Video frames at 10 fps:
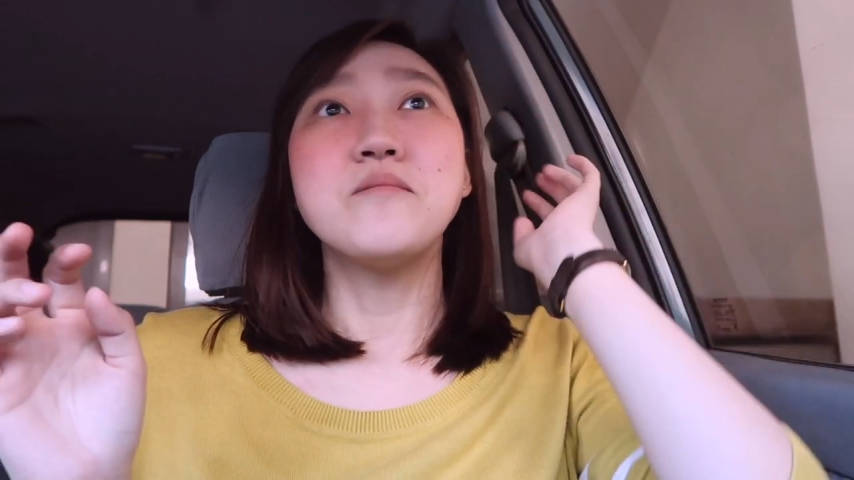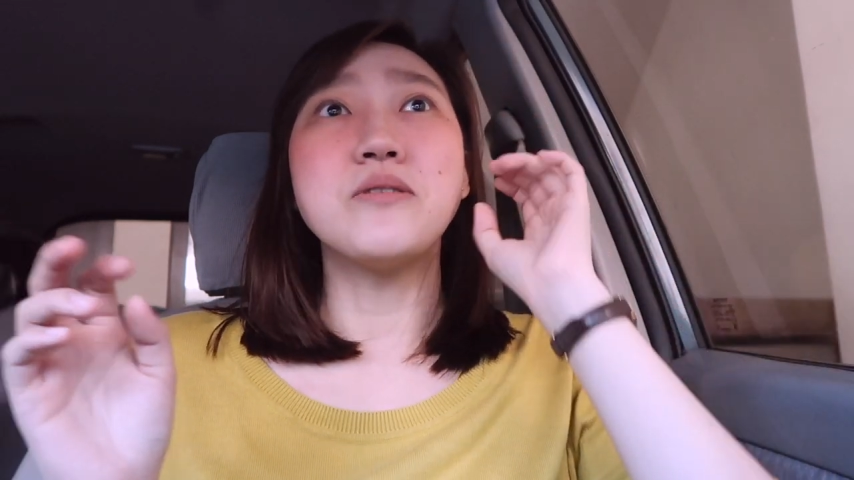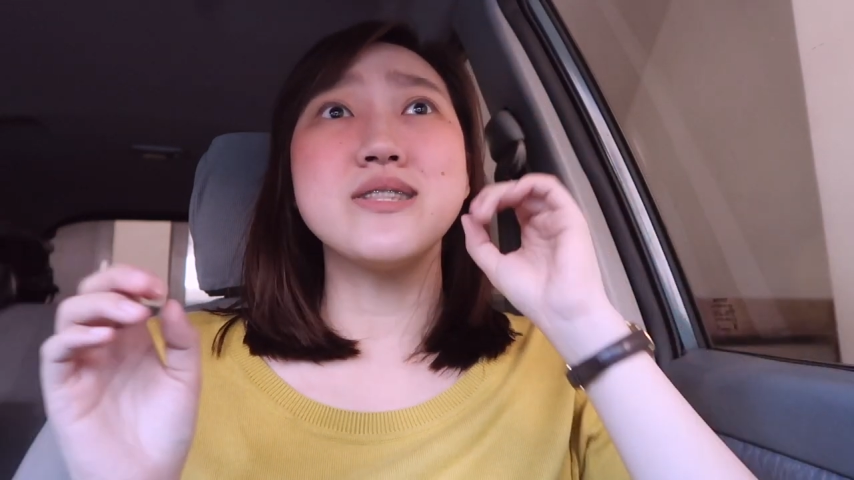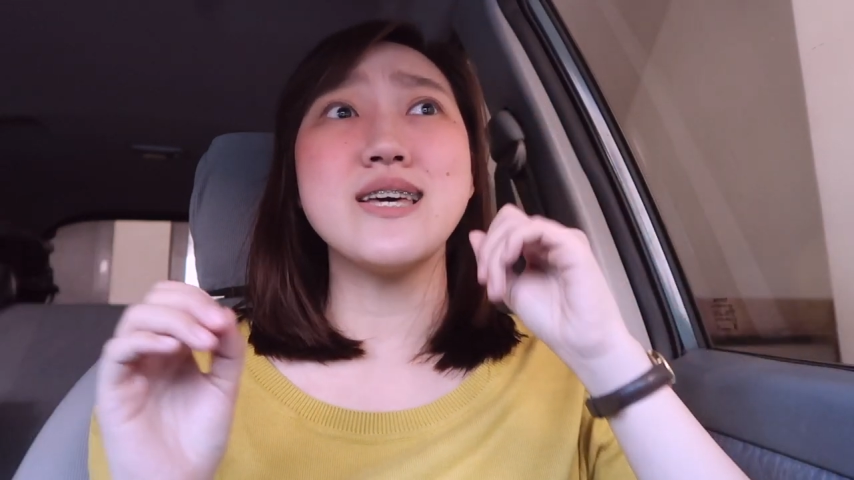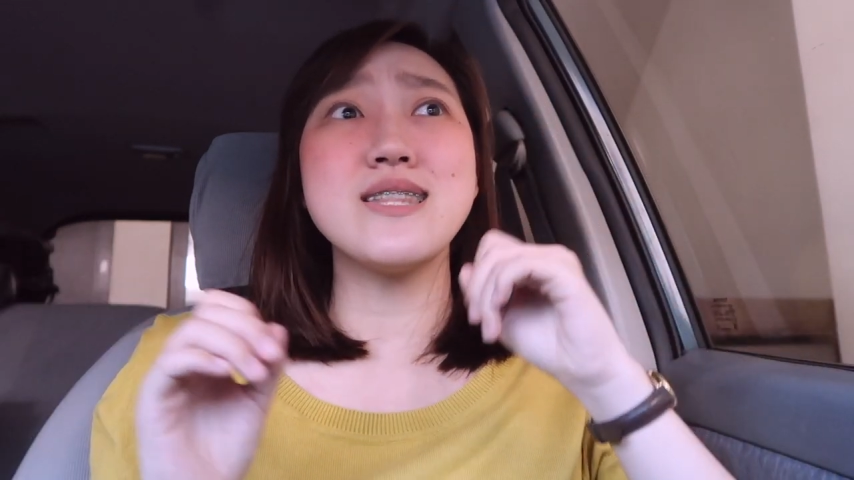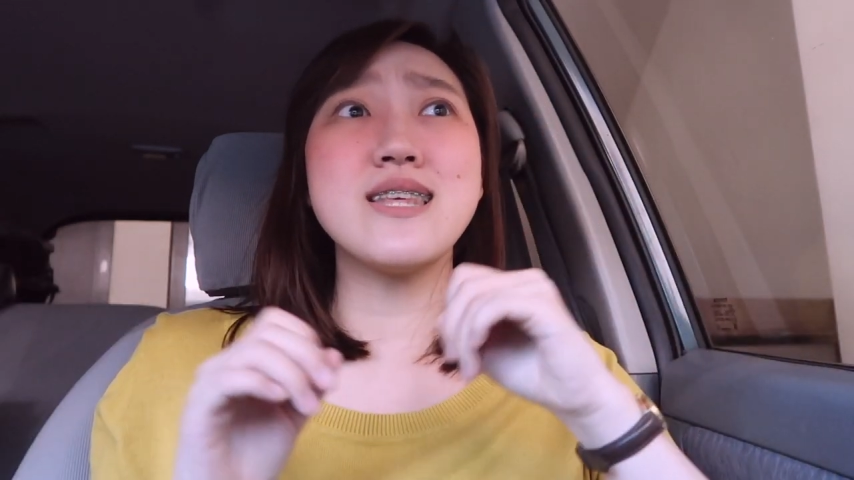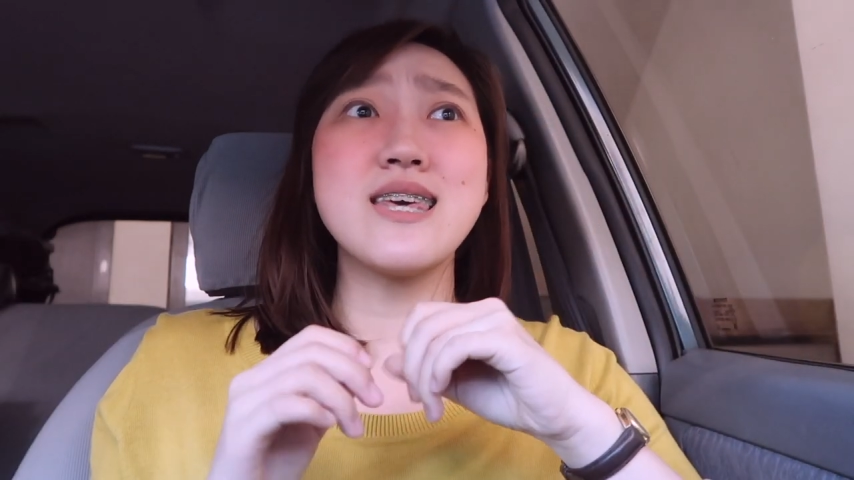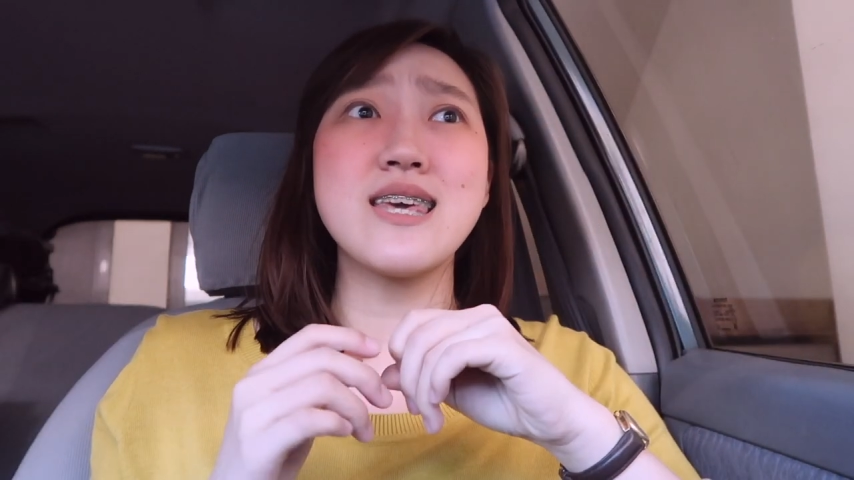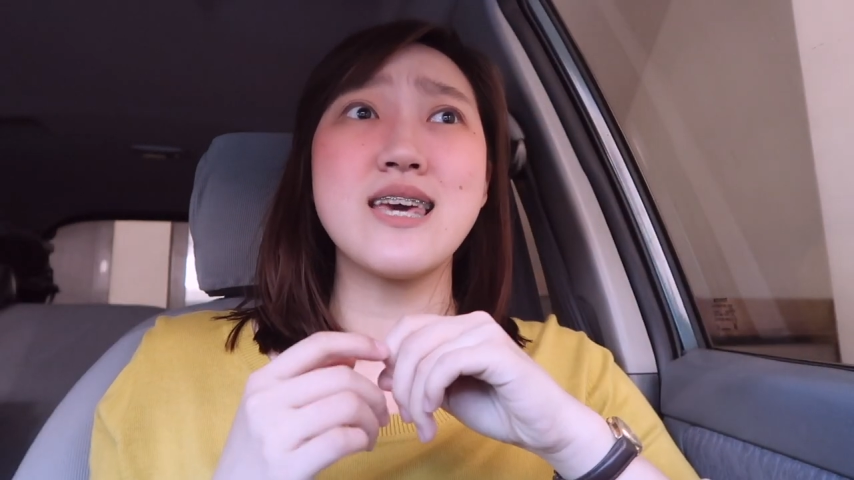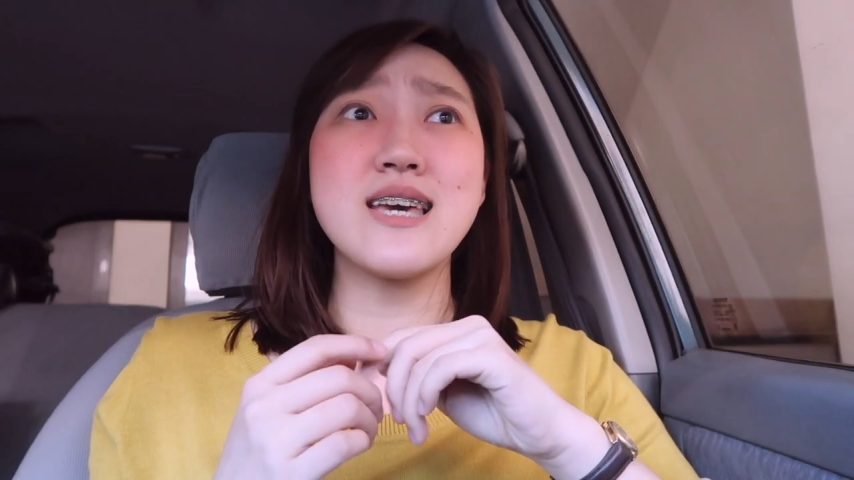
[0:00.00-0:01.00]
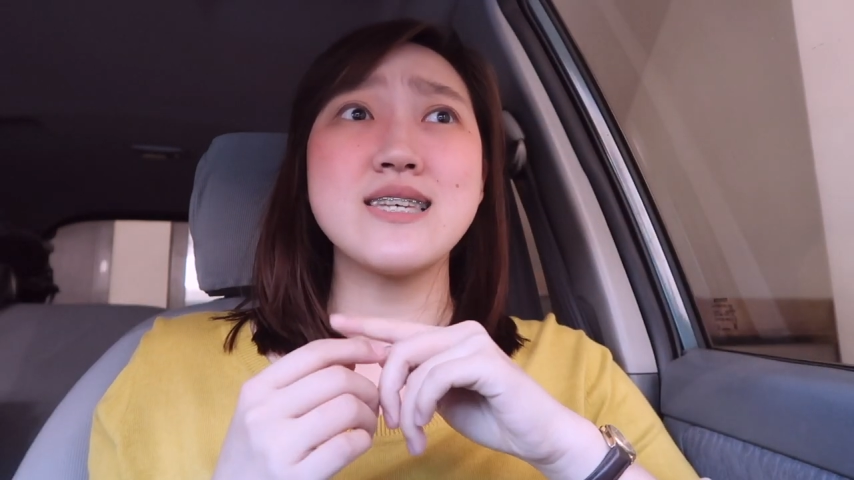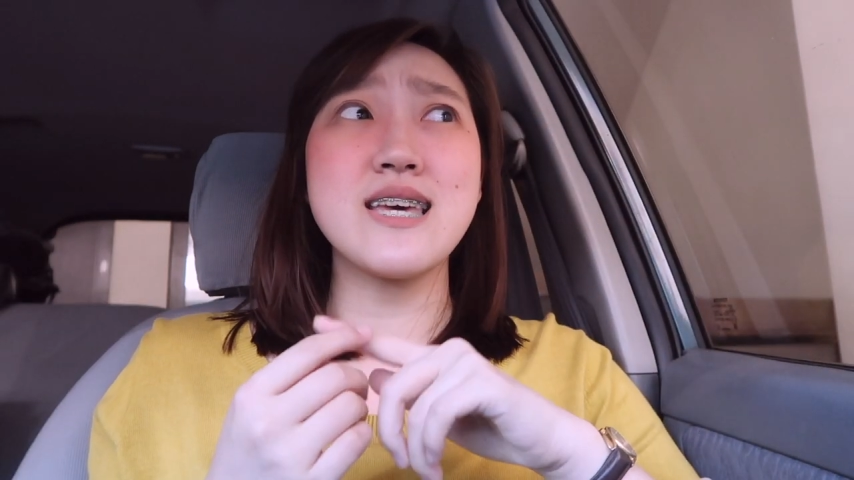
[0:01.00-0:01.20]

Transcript: But then, the thing is,